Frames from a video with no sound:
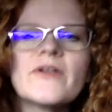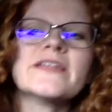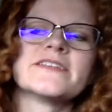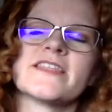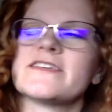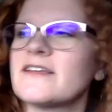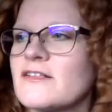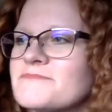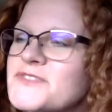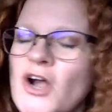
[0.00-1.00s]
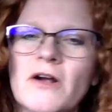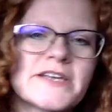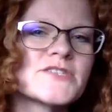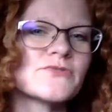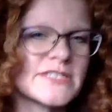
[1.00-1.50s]
into the
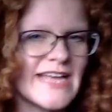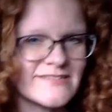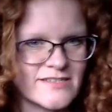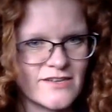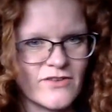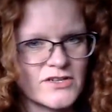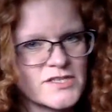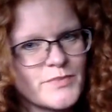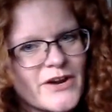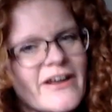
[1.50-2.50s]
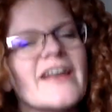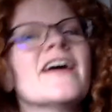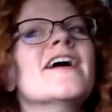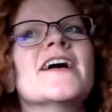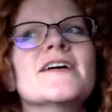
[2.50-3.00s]
darkest recesses of our spirit.
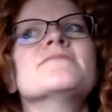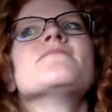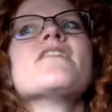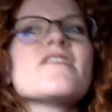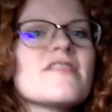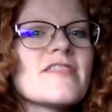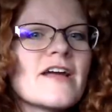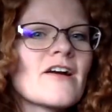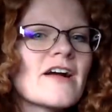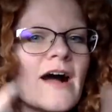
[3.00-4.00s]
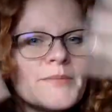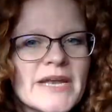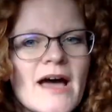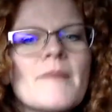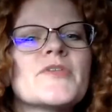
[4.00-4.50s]
They're coming
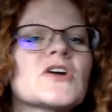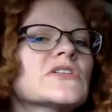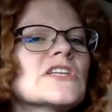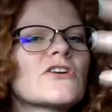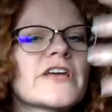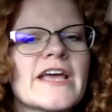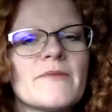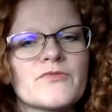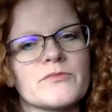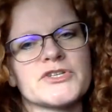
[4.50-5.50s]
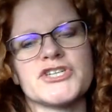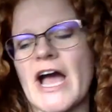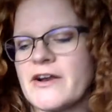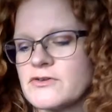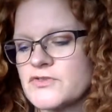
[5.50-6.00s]
up. They're lurking up from the
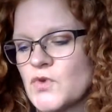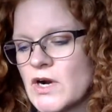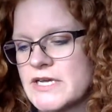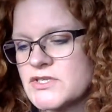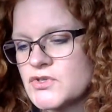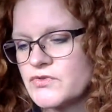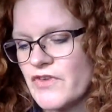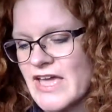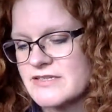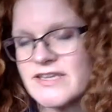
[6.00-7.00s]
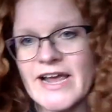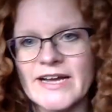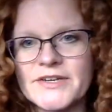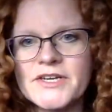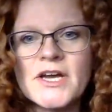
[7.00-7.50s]
shadows for us to face,
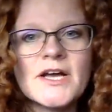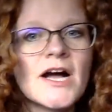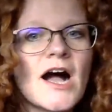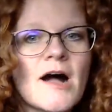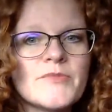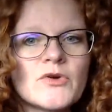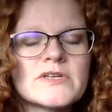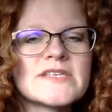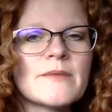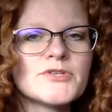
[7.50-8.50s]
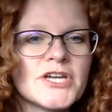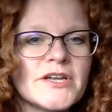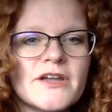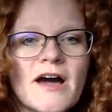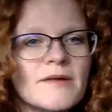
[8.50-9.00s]
and um, no
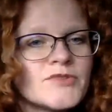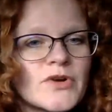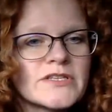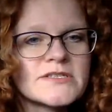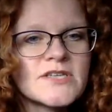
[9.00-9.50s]
exception uh, during this